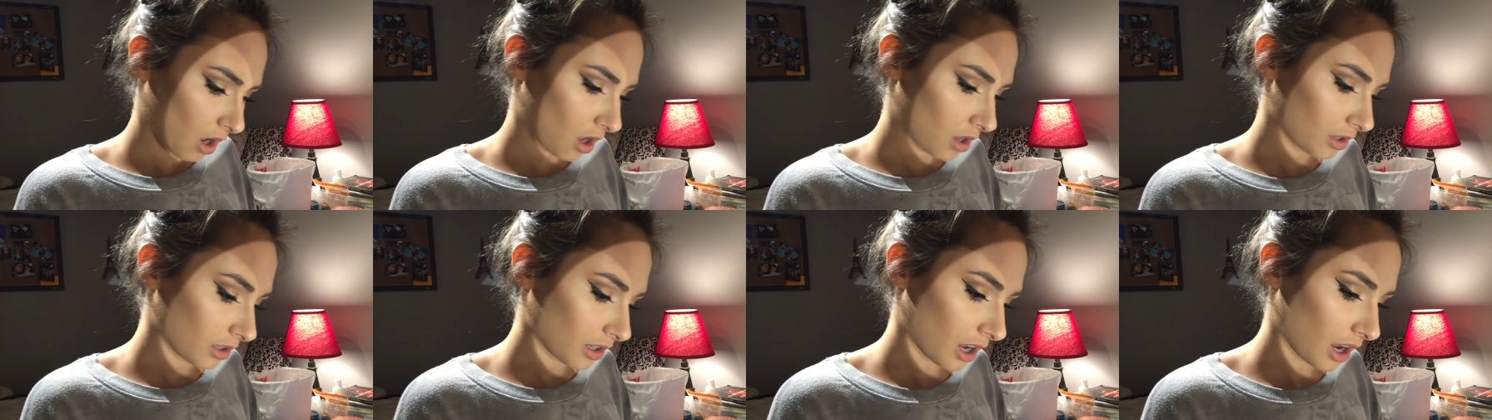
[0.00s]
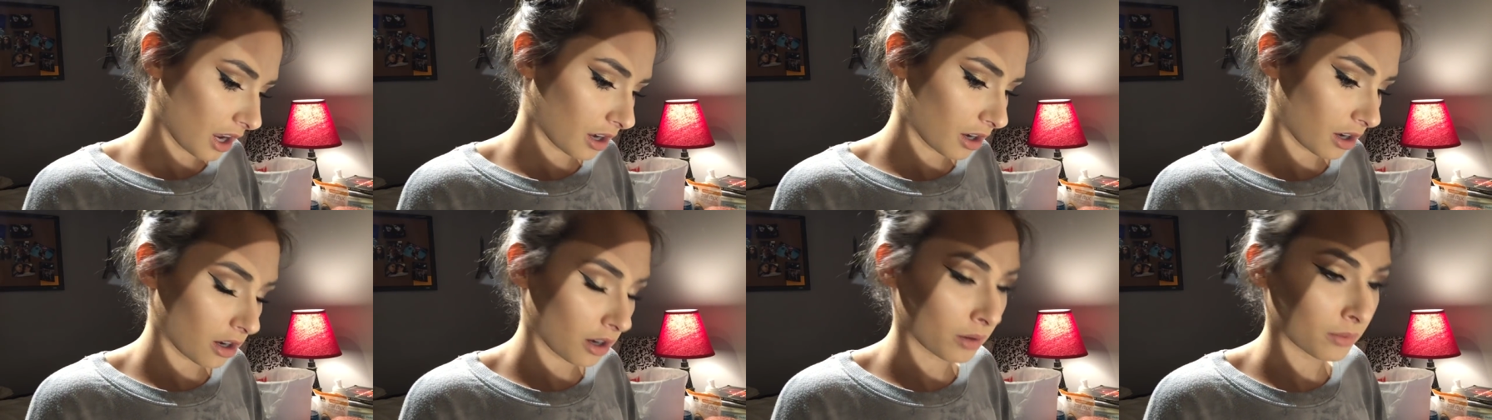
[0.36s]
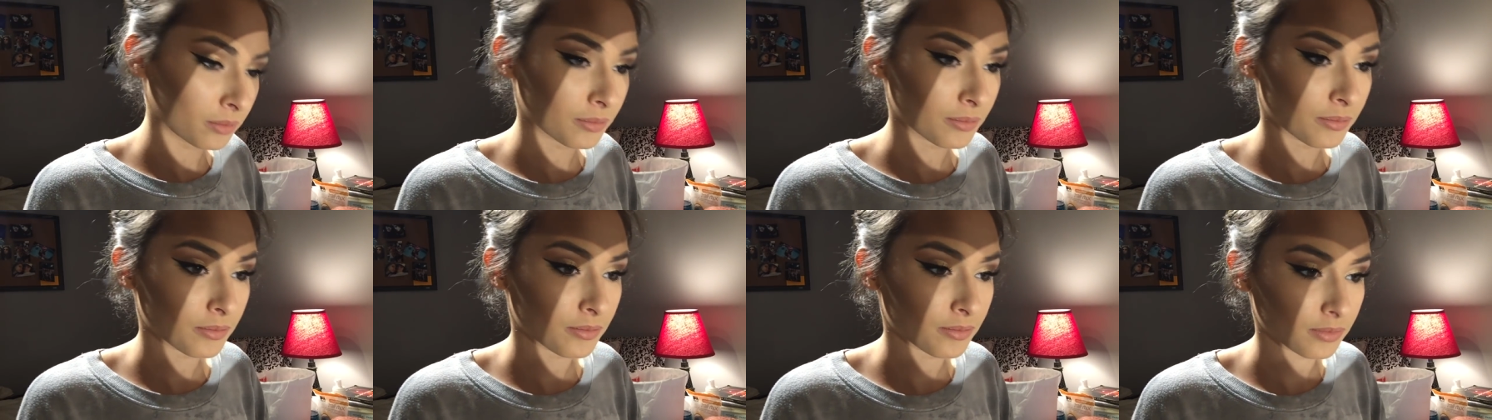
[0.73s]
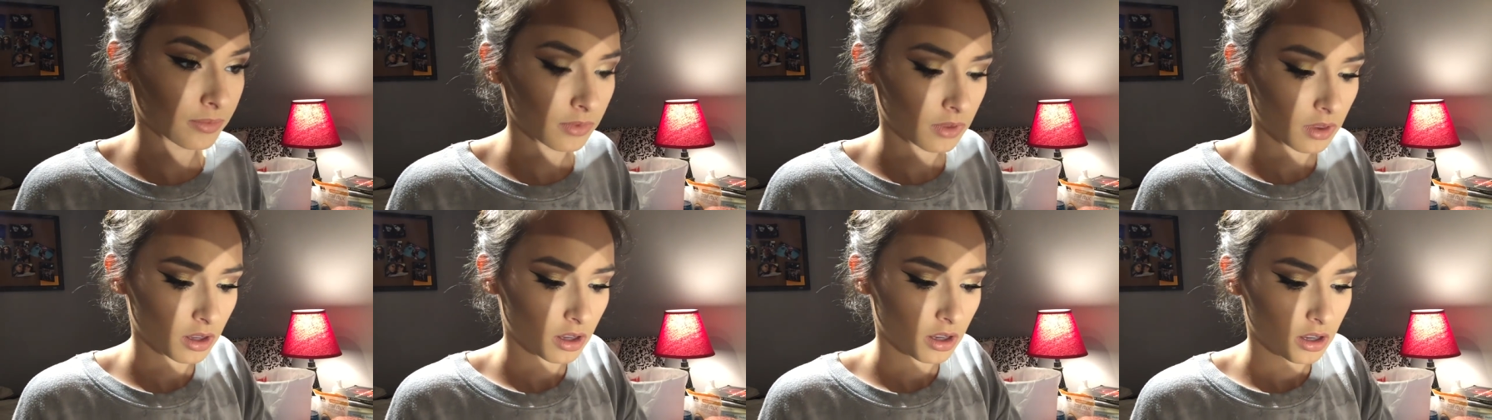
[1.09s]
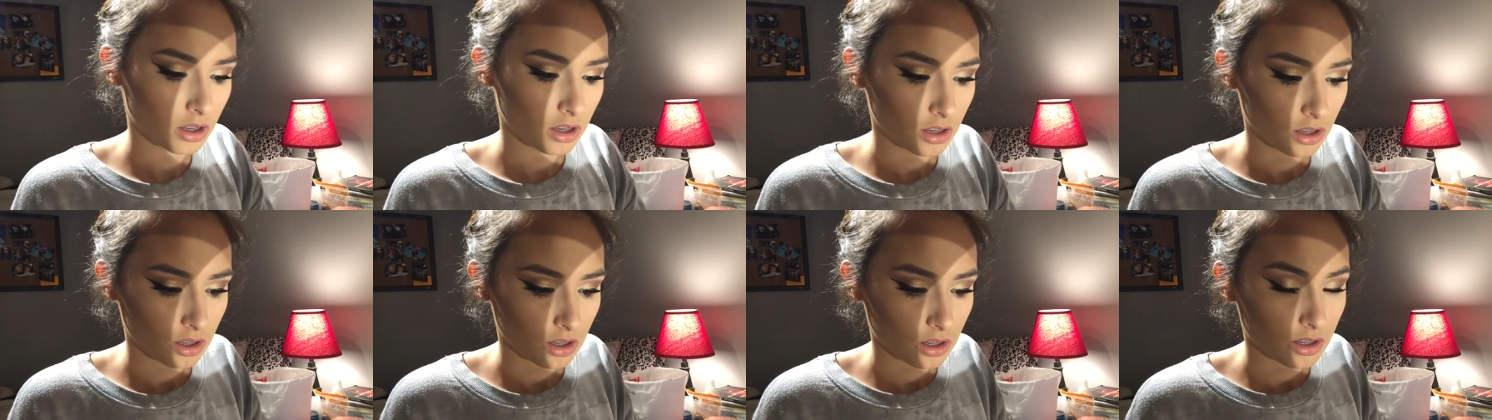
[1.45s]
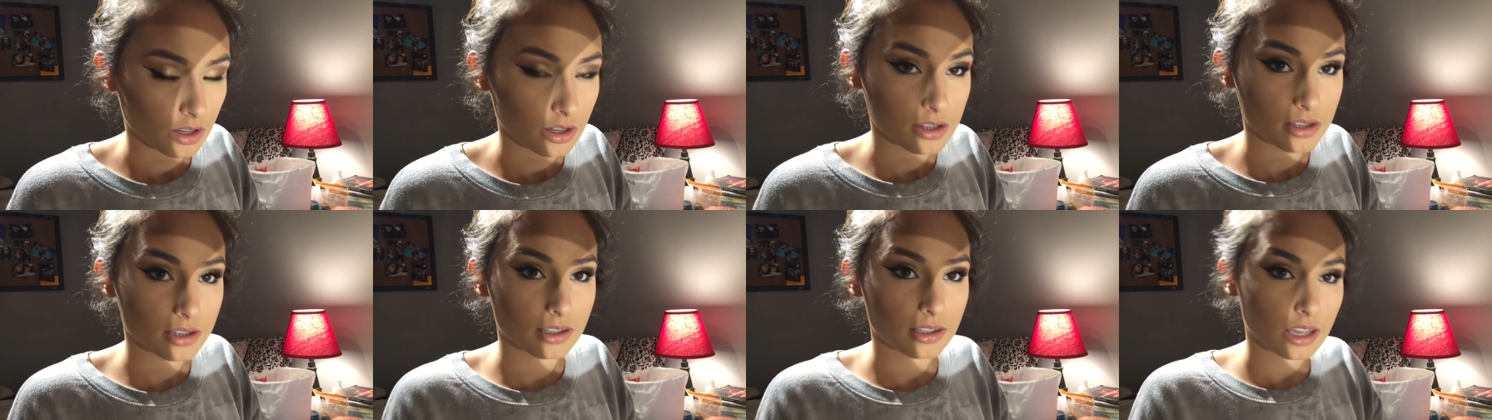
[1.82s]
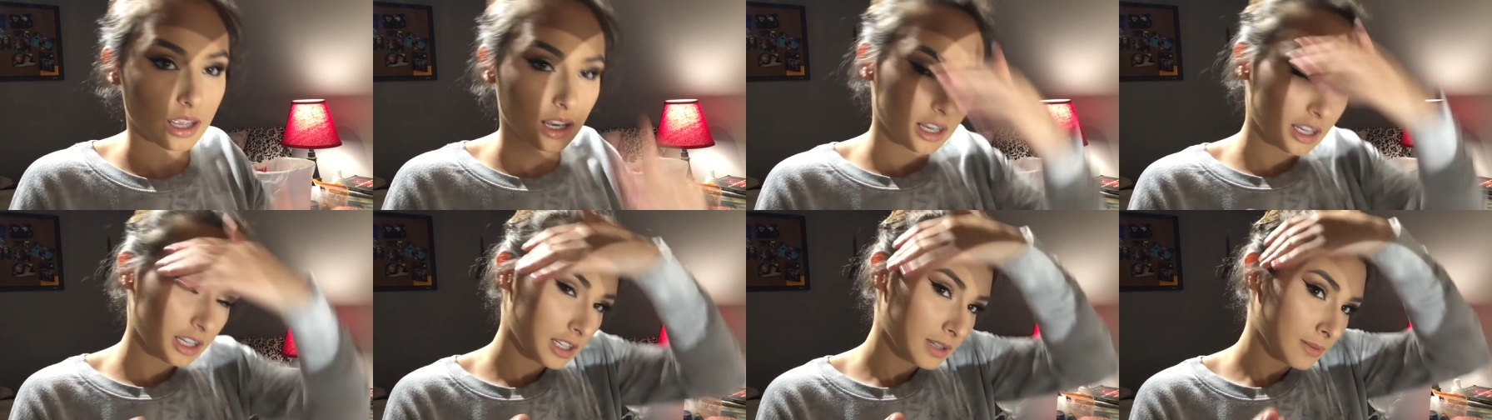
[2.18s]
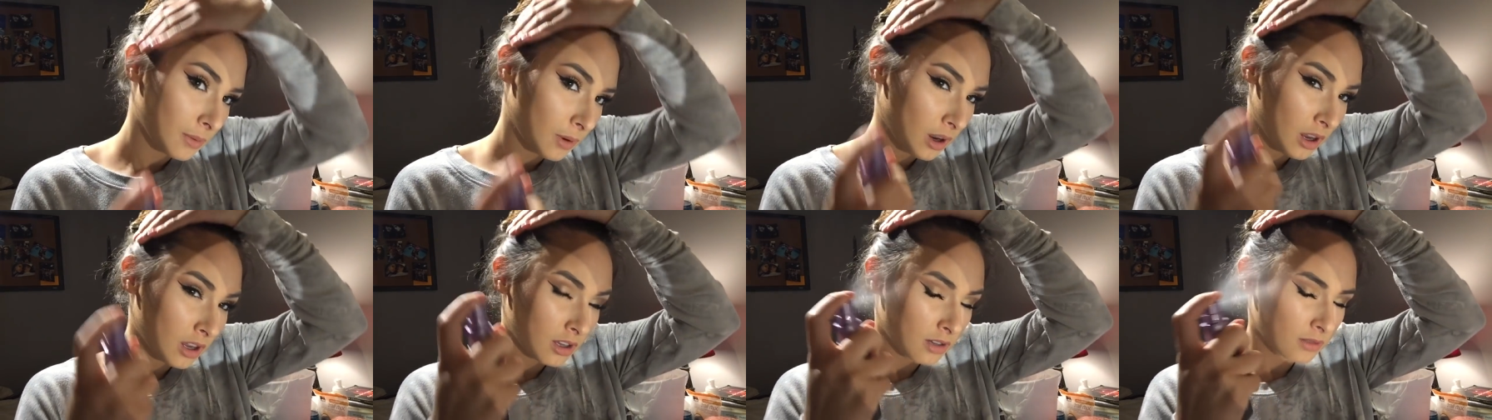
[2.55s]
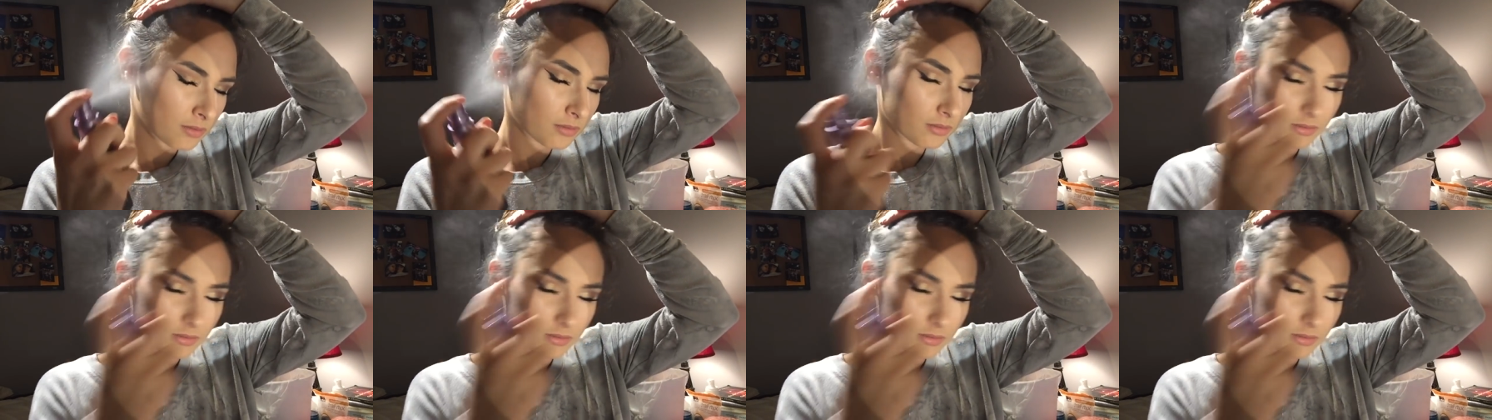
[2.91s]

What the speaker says: All Nighter Setting Spray.